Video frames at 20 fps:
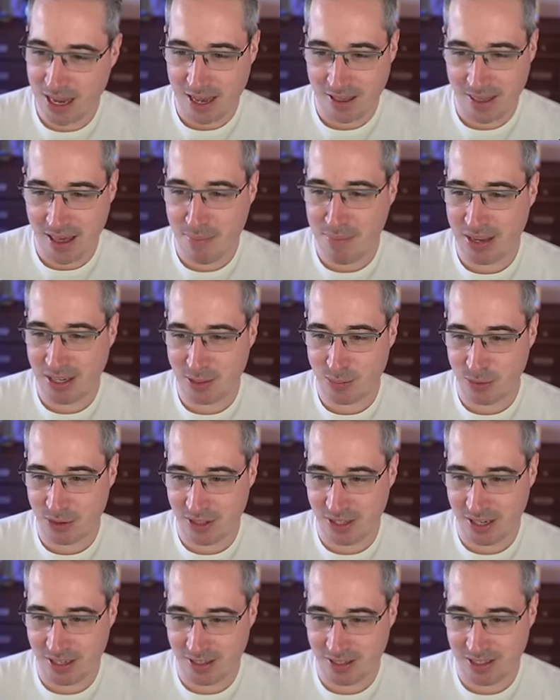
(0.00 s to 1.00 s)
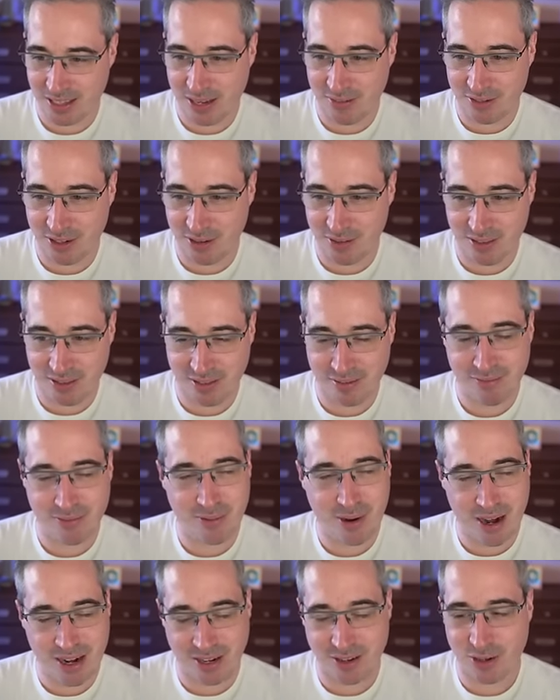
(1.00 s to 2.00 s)
Yeah, that makes more sense. Left and
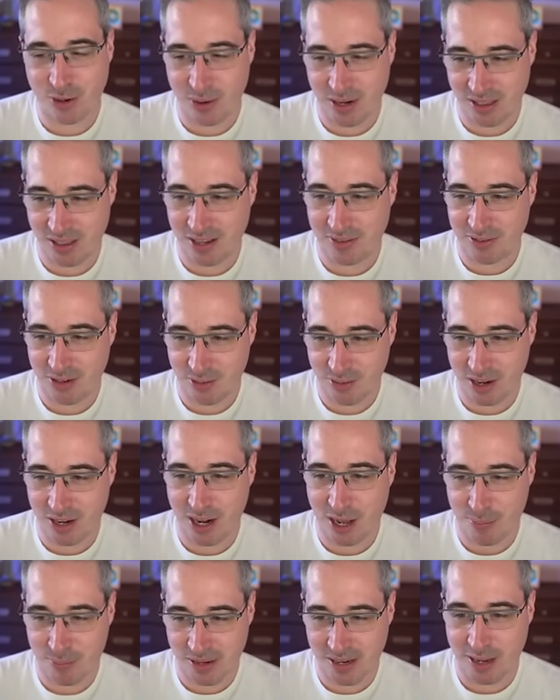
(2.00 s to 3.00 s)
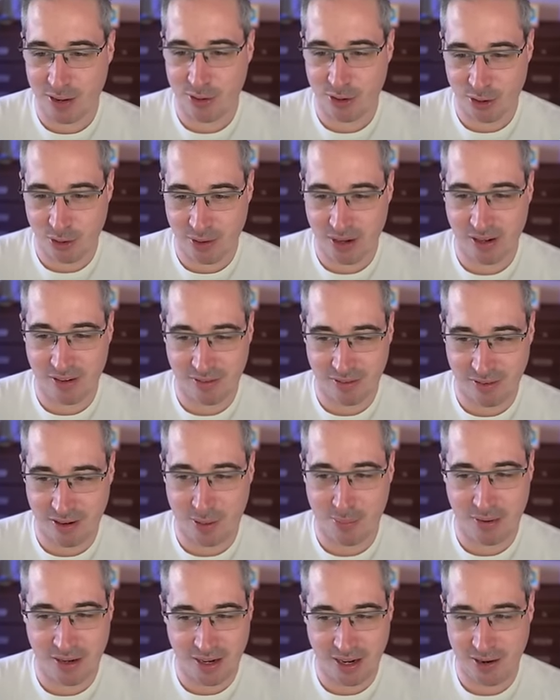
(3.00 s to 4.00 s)
right are going left and right, up and down are going
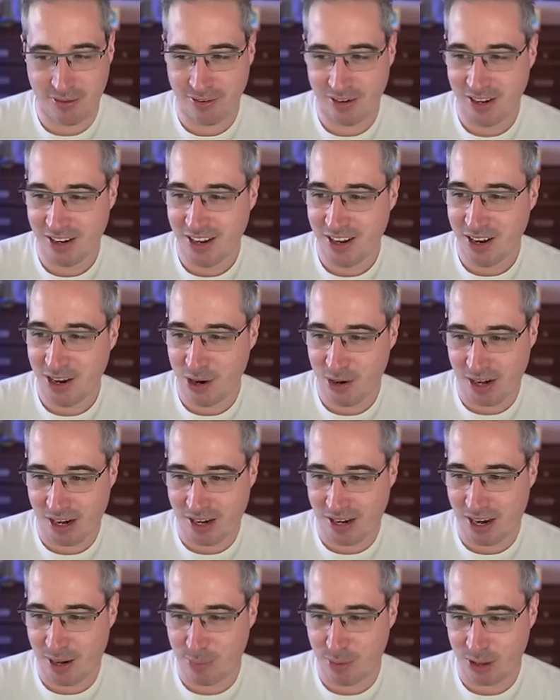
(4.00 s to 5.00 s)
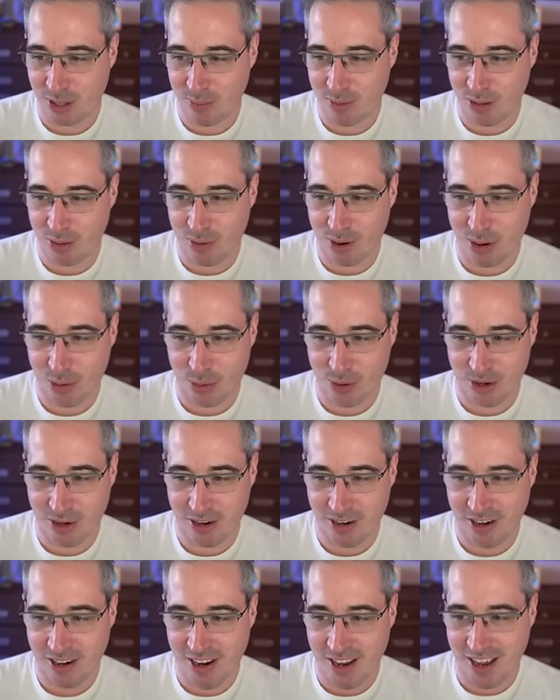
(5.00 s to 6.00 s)
up and down. Okay, I put them in the wrong
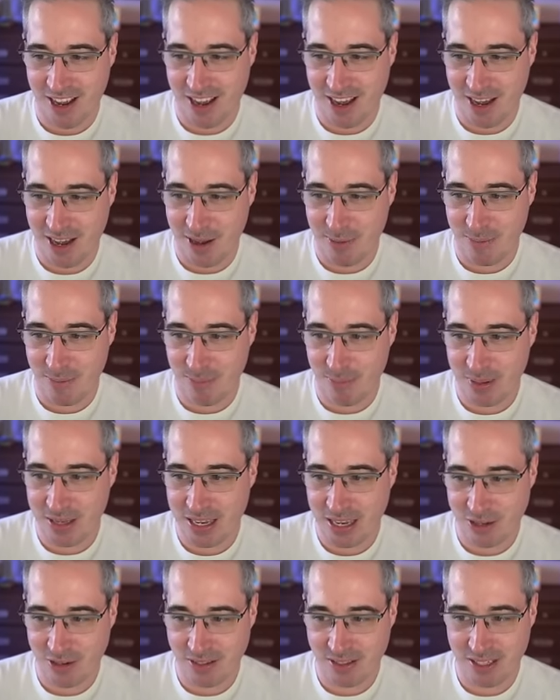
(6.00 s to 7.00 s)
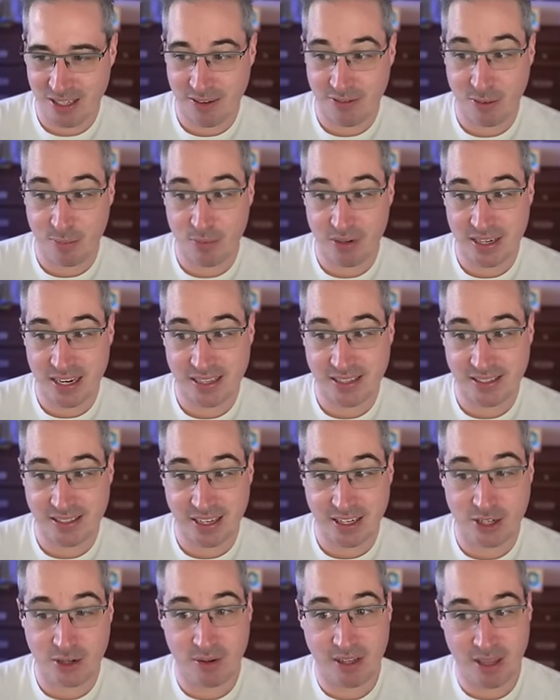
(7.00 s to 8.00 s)
order. But yeah, you can see if I'm dead
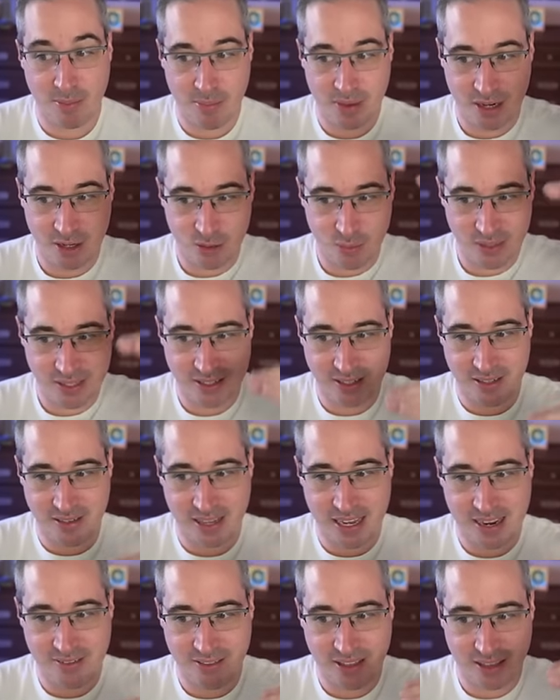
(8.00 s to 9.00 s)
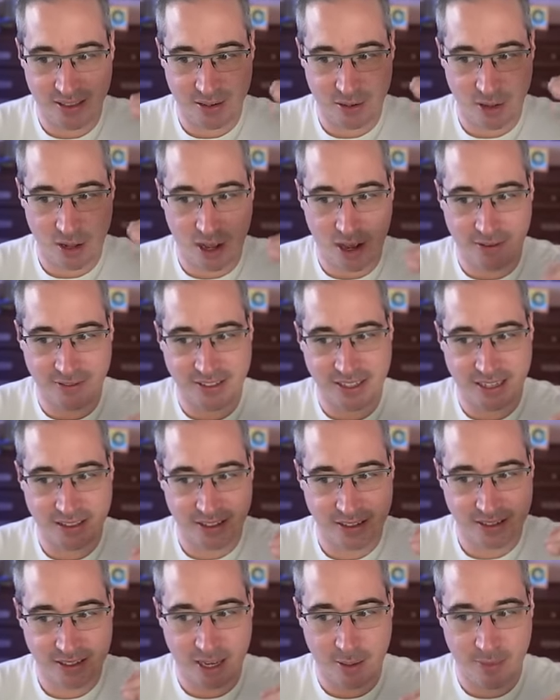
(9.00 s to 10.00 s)
center in the middle, we still have that little
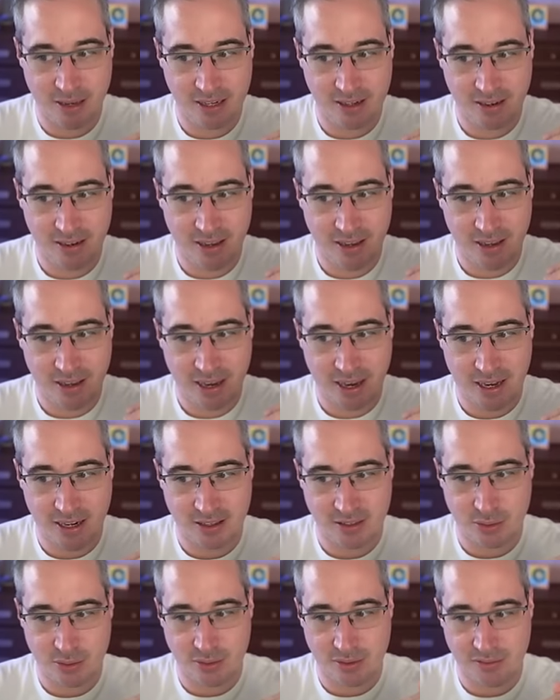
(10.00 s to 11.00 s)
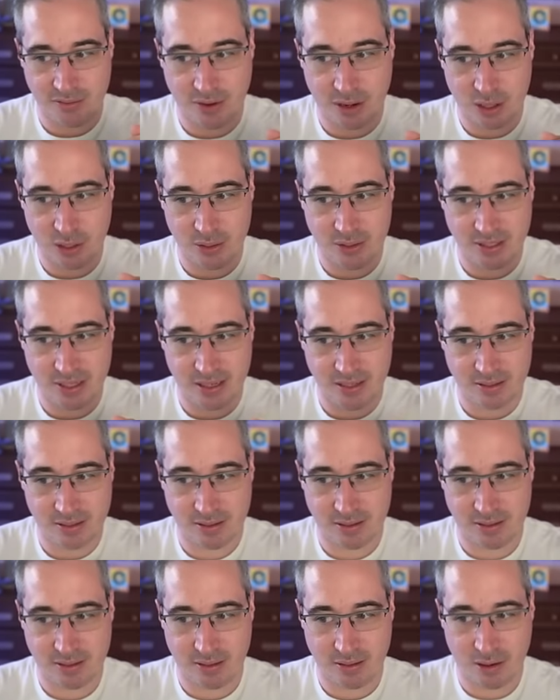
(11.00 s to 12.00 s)
offset that's coming and it sort of follows
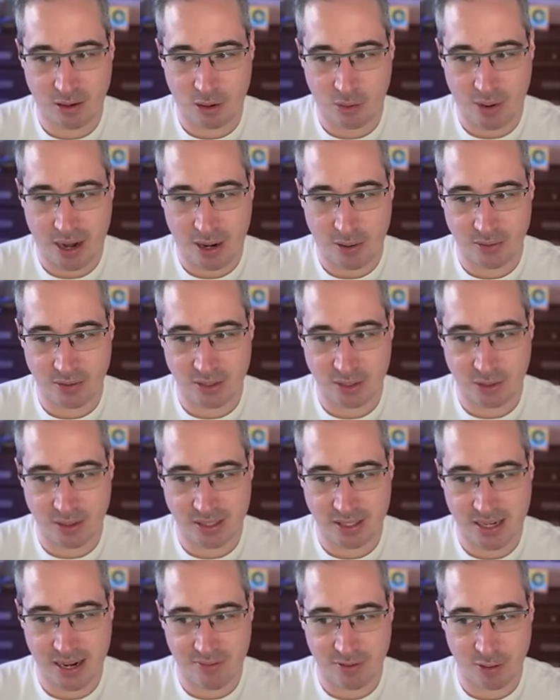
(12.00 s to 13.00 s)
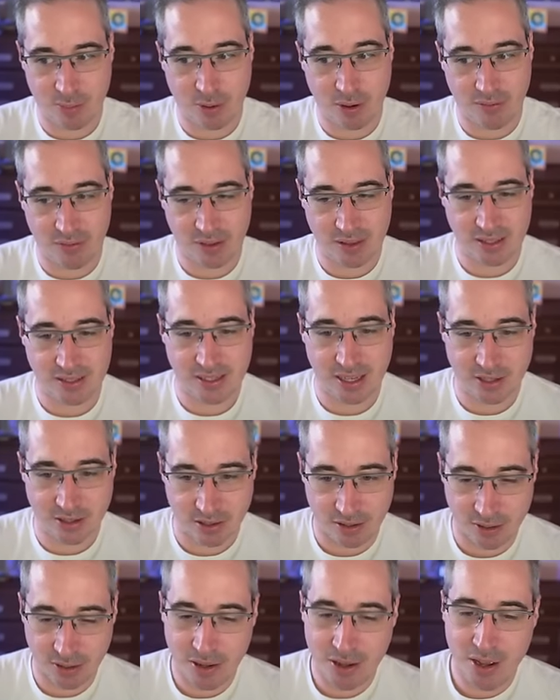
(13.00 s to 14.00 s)
us around. So it's never perfectly
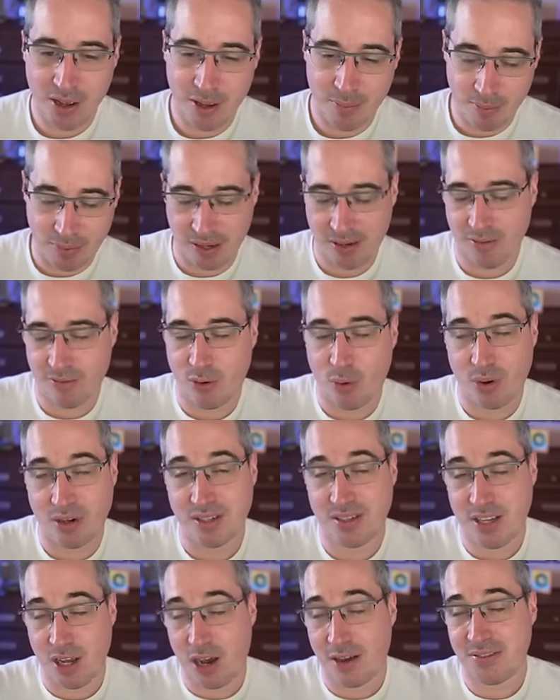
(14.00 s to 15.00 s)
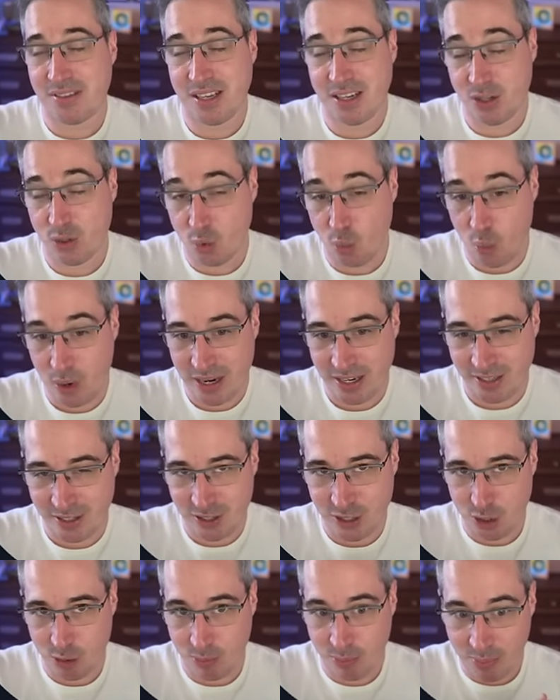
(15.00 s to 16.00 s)
centered. But of course the offset is way
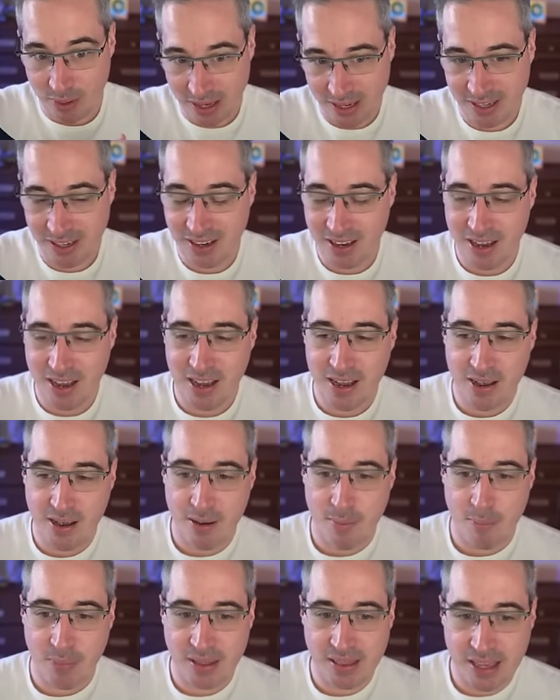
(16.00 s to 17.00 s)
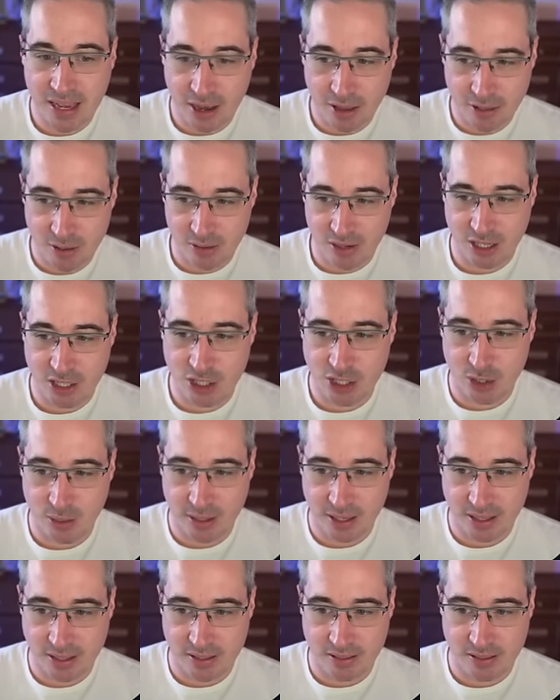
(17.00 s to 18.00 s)
too big. But the other
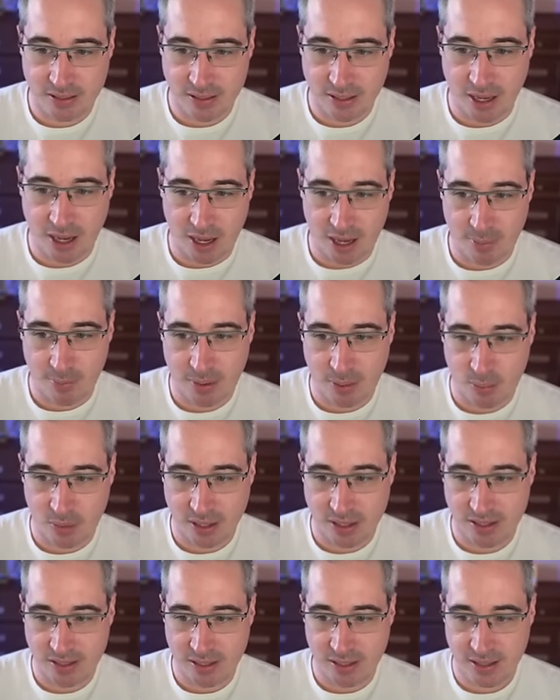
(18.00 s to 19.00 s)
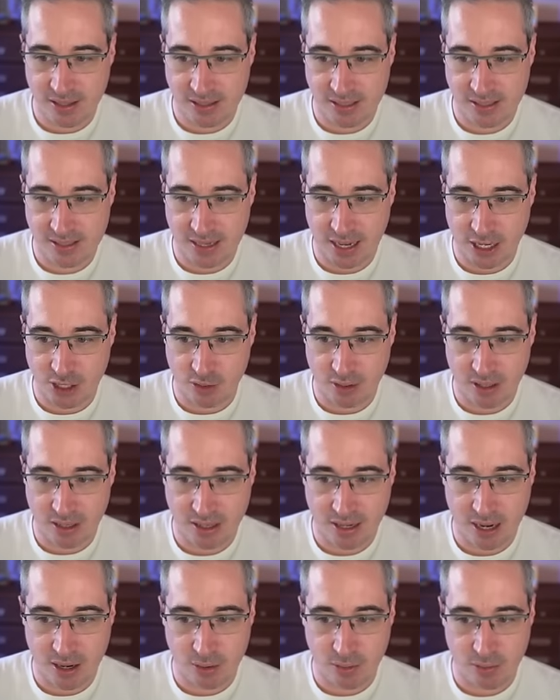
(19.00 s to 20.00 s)
issue is, and we're gonna see this
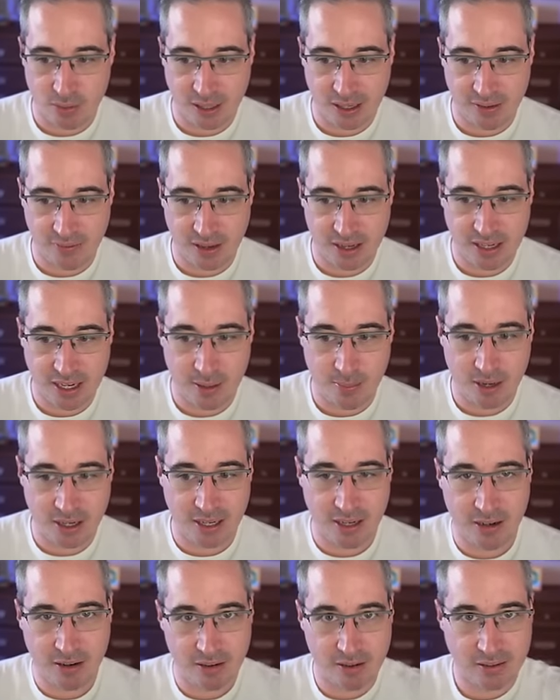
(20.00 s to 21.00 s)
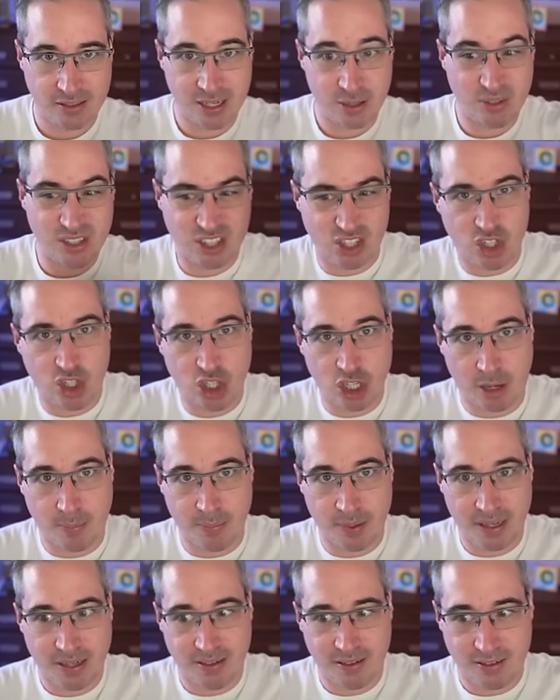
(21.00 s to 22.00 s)
exaggerated now, like if I come on here, say it's
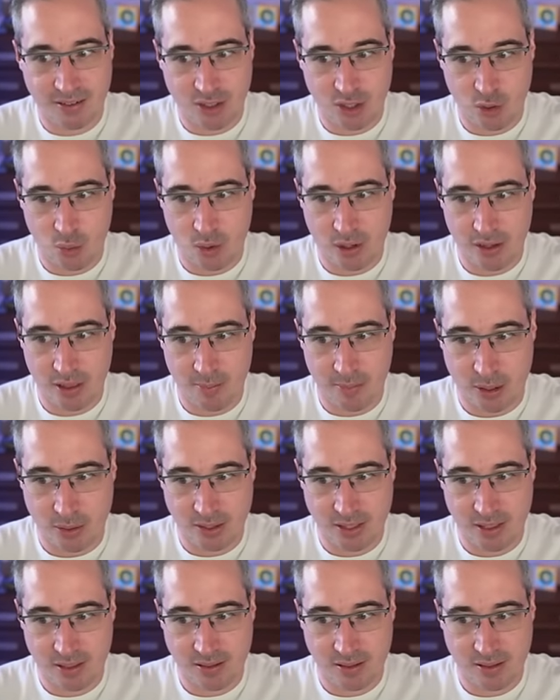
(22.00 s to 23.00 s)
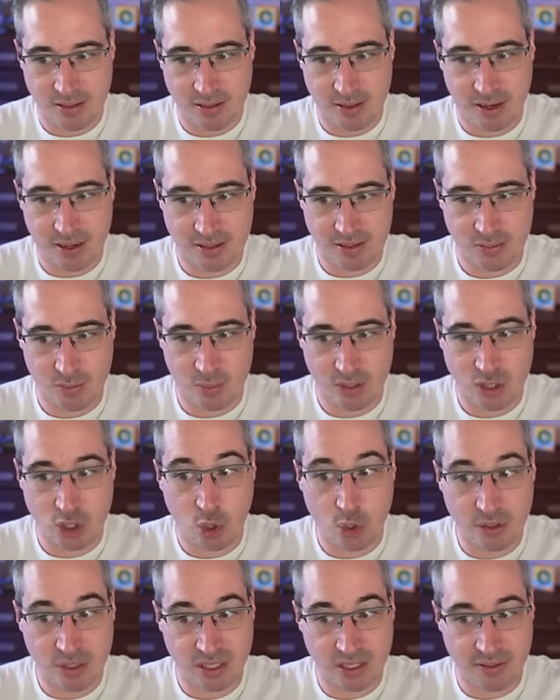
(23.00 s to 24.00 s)
jumping to where the mouse is, because we
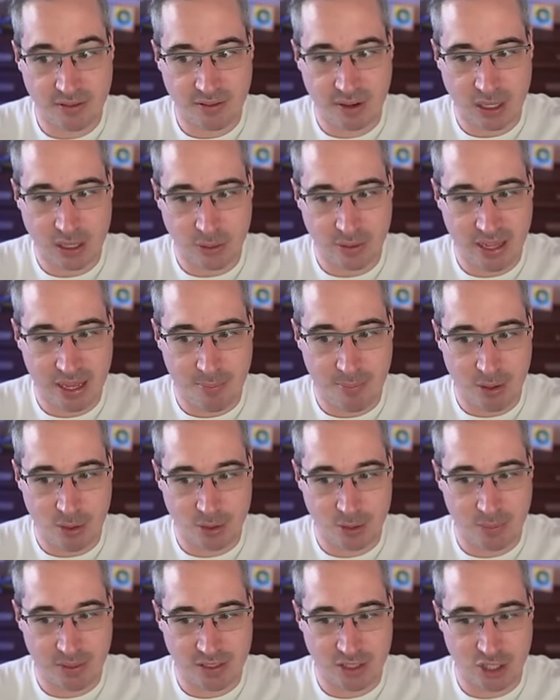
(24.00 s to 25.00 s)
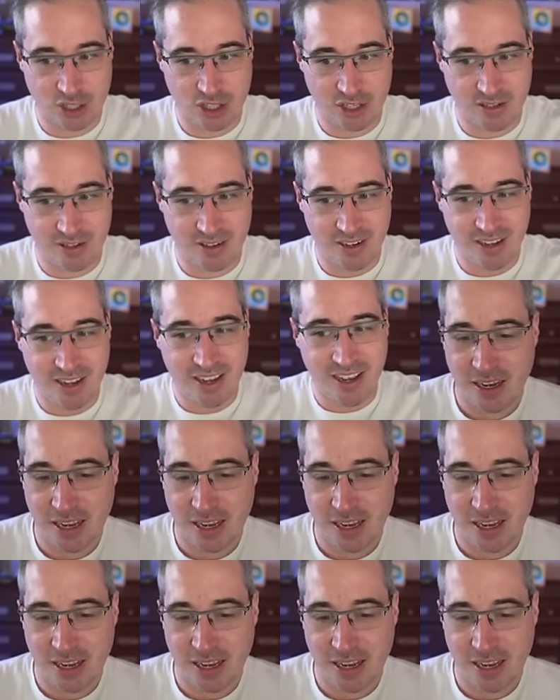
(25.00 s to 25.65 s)
told it to follow that mouse position.